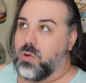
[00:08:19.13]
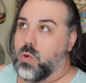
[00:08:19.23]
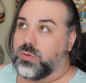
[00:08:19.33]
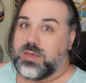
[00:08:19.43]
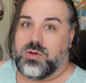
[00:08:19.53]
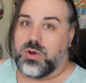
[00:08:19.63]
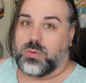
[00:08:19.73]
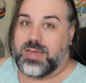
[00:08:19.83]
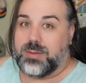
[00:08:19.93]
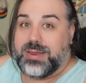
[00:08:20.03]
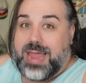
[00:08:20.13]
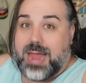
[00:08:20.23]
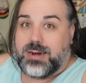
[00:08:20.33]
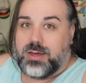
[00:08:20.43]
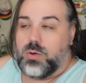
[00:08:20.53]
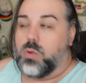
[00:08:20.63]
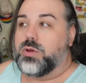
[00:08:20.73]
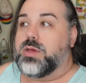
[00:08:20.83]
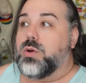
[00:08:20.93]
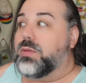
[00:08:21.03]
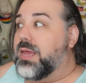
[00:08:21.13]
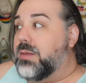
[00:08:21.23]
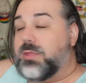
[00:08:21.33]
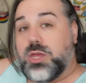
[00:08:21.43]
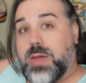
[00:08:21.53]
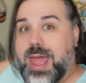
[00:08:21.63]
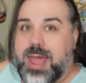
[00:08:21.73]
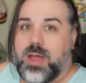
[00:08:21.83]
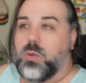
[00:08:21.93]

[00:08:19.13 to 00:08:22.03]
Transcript: only you can only get them in Canada or you can only get them in the UK